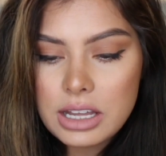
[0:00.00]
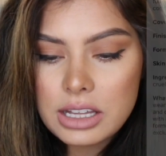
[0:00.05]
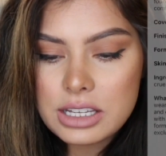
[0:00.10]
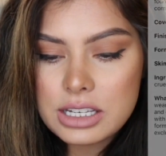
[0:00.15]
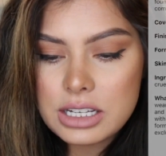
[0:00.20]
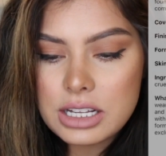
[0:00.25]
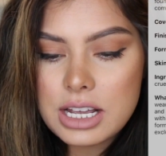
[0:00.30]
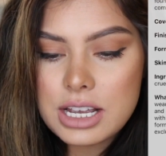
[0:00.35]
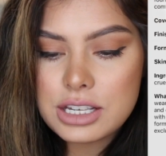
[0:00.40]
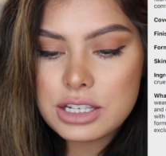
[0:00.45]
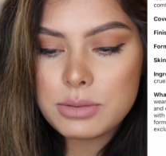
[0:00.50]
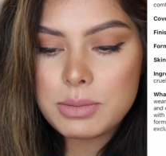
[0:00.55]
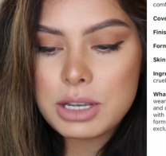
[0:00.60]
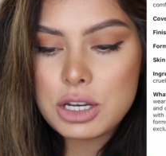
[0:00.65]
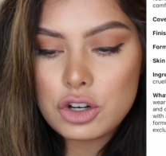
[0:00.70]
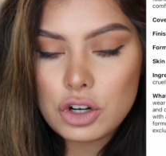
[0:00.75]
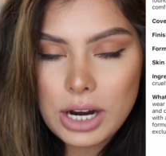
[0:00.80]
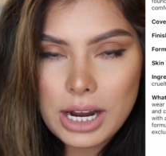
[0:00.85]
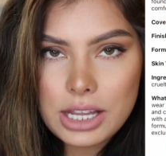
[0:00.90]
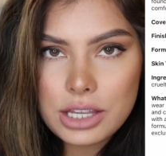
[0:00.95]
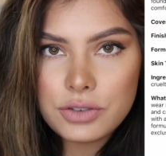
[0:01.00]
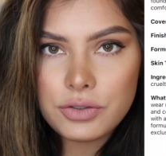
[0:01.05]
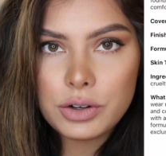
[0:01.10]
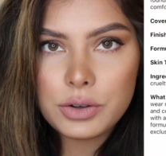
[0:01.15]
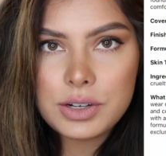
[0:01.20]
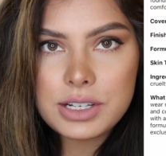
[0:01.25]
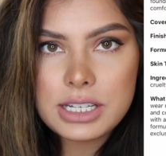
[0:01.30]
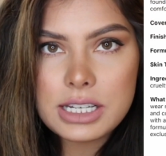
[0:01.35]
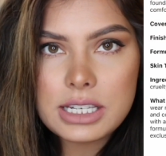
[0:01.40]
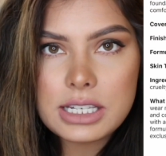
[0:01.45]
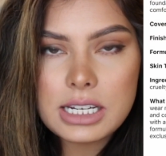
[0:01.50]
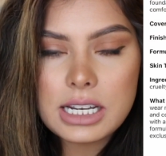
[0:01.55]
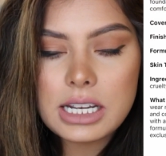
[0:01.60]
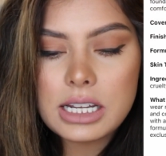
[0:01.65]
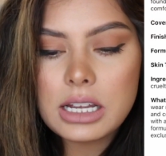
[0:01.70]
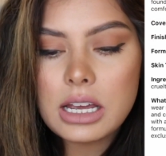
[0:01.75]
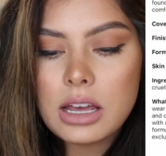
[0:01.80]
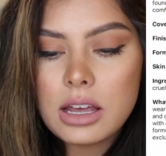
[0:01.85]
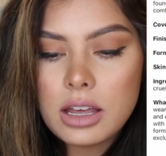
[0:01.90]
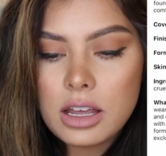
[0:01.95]
This claims to be transfer
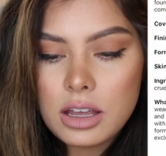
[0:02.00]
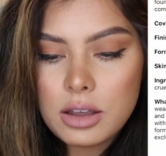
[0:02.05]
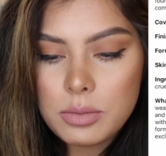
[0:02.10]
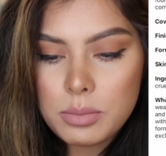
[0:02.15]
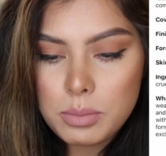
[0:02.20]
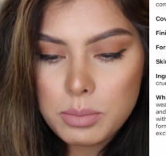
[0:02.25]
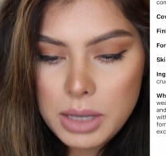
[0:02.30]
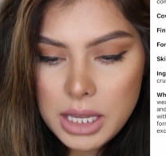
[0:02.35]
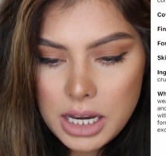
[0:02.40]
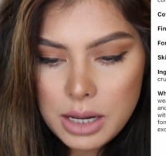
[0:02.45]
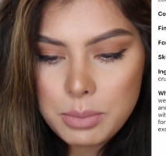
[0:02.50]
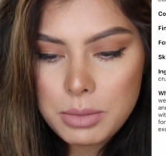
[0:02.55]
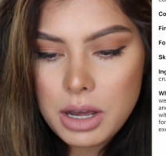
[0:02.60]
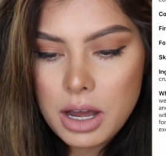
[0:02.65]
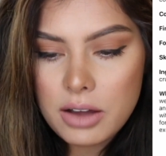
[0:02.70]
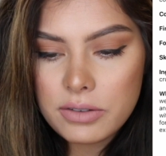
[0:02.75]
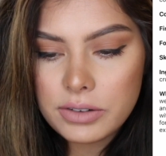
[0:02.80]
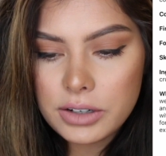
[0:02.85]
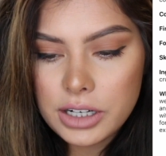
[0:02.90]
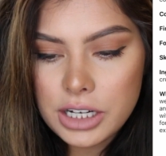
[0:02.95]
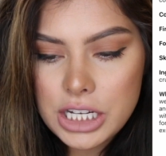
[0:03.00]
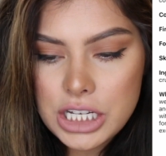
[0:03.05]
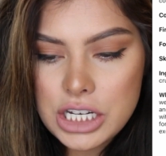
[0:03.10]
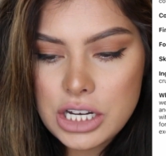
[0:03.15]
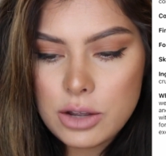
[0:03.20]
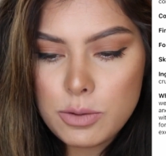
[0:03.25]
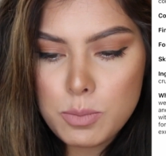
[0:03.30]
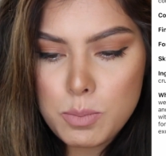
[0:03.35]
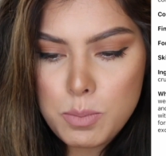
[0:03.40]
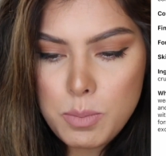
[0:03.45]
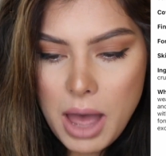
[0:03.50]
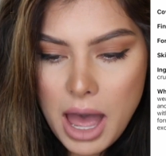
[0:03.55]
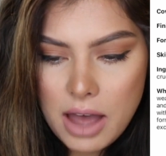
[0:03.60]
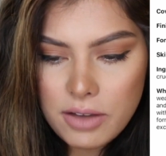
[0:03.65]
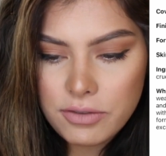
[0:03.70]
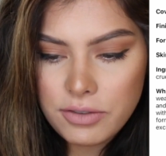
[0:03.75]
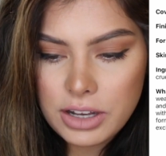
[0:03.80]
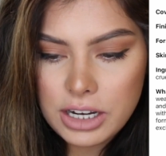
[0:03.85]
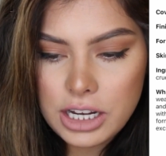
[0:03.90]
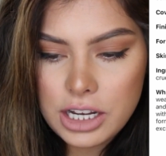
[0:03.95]
resistant, medium coverage,
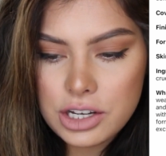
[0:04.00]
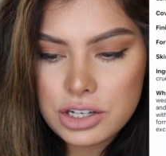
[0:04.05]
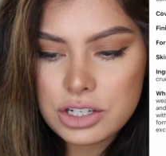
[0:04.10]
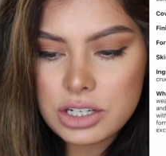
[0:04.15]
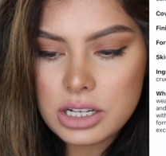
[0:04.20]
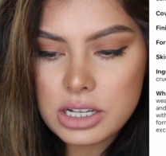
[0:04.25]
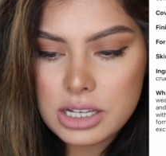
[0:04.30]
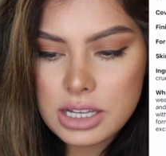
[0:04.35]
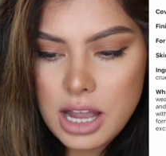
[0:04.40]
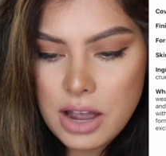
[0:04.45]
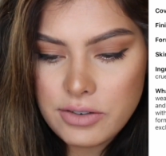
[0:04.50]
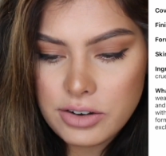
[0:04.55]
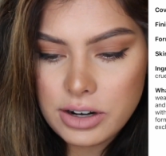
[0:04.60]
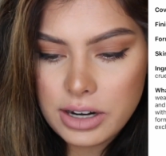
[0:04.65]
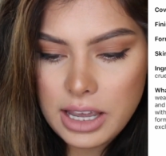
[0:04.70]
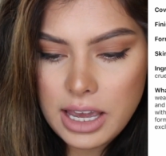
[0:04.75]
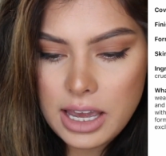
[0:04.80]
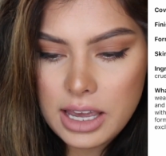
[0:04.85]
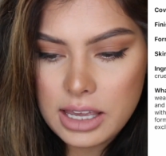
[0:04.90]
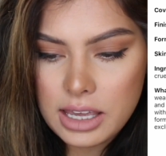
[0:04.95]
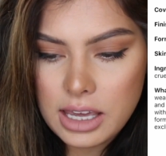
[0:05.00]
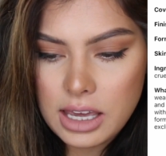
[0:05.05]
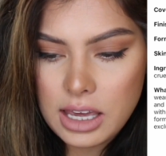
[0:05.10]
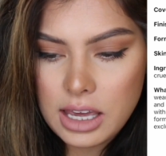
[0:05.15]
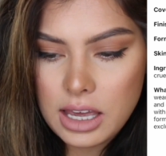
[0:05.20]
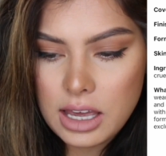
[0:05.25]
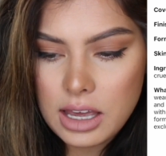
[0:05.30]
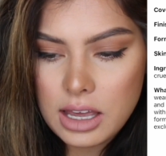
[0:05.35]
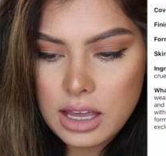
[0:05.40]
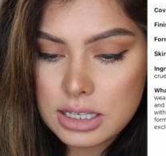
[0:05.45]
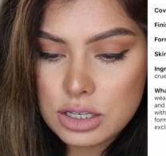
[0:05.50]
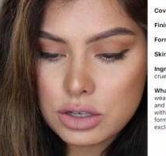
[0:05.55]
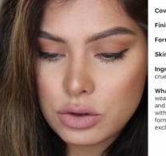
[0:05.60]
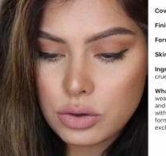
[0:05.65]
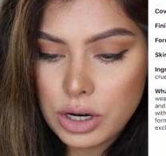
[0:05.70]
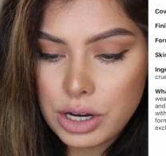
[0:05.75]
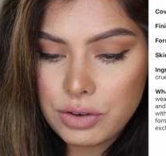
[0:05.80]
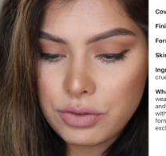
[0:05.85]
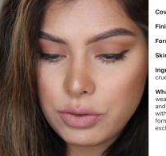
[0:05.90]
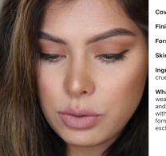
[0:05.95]
matte finish, never cakey. This is
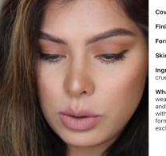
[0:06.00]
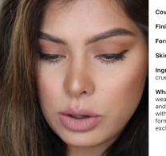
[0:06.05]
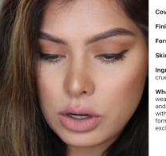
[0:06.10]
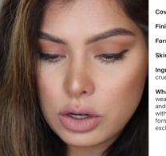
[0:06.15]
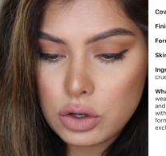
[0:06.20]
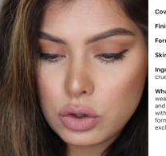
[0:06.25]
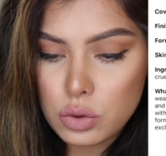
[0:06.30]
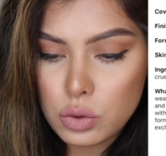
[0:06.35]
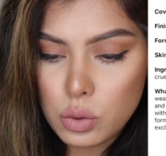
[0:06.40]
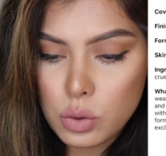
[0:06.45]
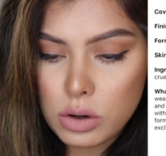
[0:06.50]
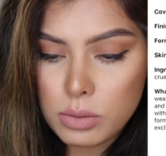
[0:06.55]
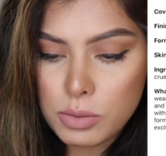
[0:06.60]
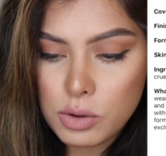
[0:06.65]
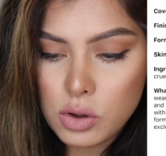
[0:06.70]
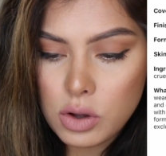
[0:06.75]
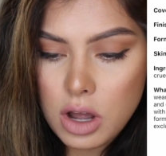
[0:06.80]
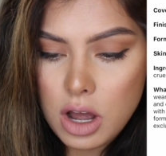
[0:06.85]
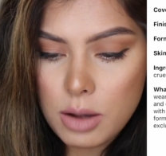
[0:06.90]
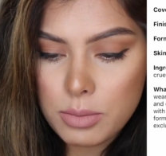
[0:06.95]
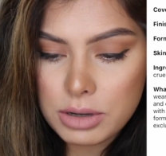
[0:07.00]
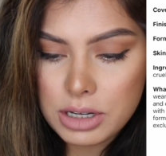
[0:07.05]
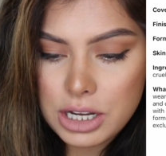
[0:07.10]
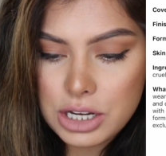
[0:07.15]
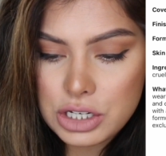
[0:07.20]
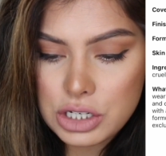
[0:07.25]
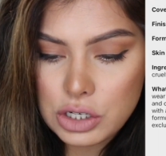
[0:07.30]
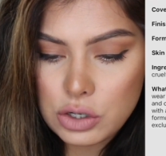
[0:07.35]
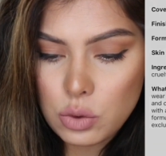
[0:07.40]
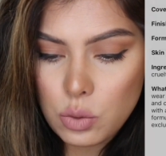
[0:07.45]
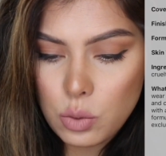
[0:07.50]
great for normal, combination, and